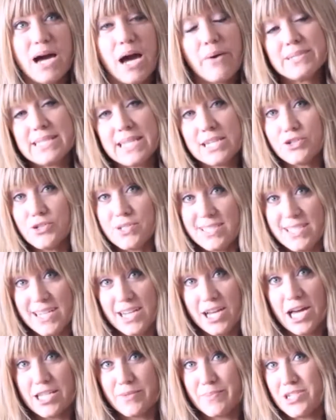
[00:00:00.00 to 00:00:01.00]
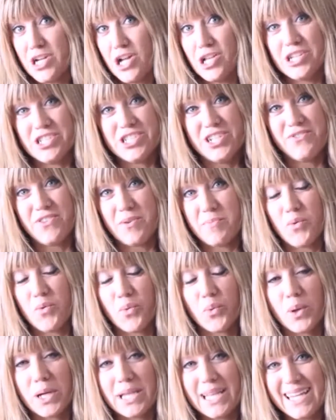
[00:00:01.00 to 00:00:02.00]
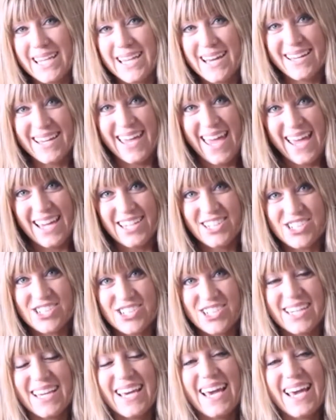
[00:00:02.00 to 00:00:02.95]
I was interested in cosmetology from a really young age.